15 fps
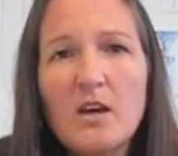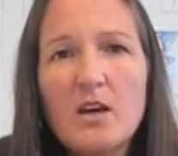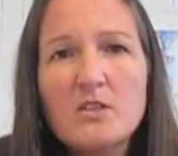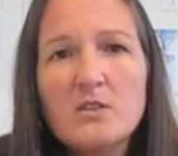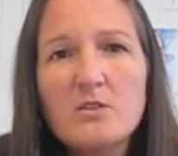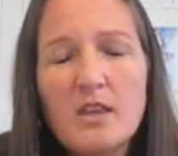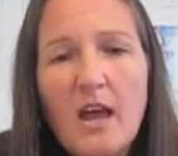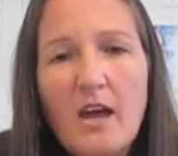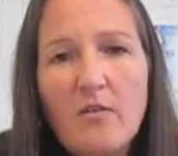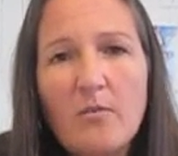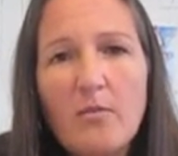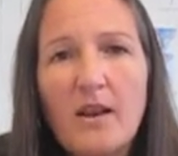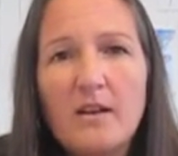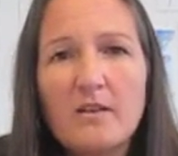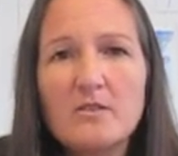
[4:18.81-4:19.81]
so they have a
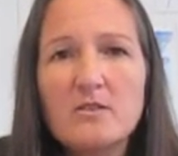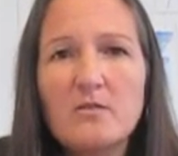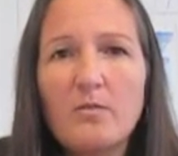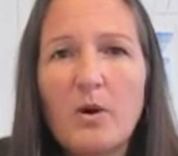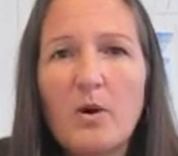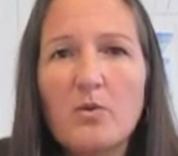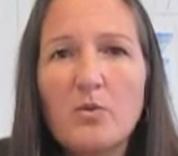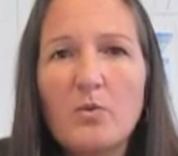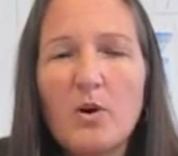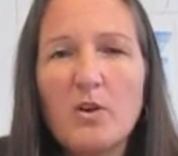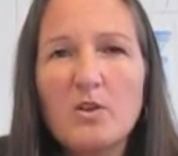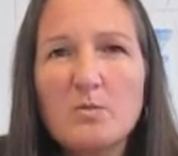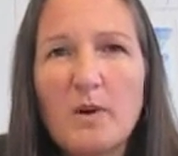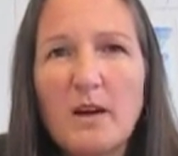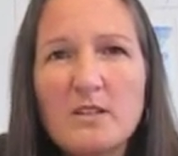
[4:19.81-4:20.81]
balance of both
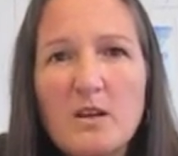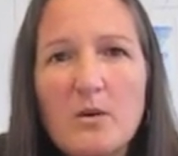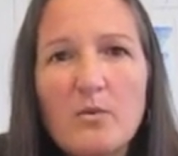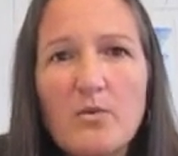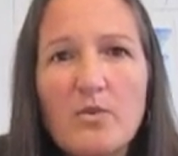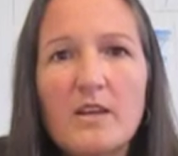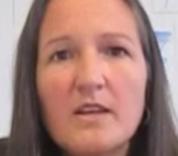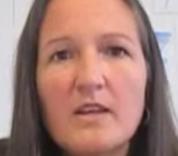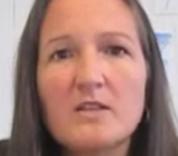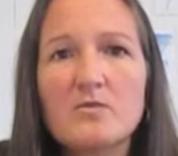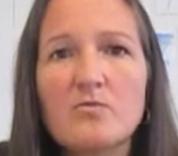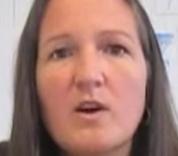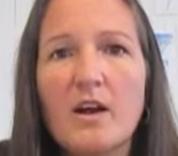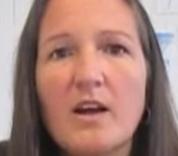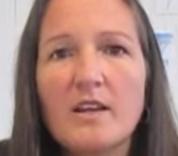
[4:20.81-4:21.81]
worlds, but I don't think
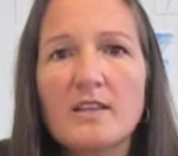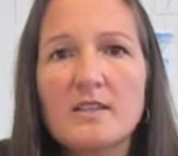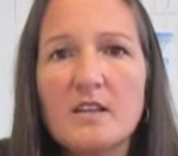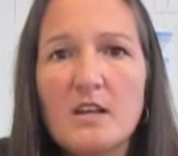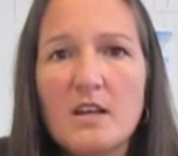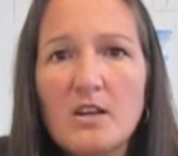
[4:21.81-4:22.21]
it's right